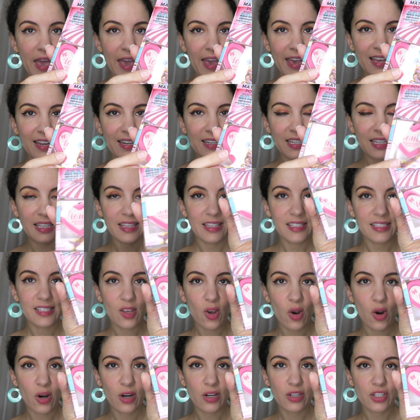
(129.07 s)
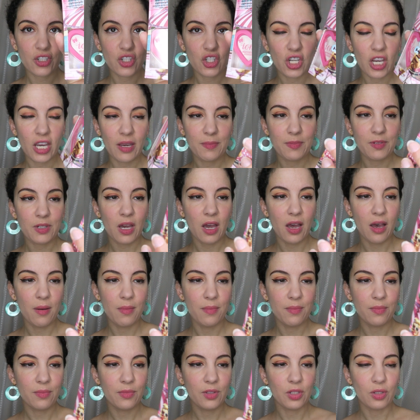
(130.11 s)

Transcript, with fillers: and in this heart-shaped um,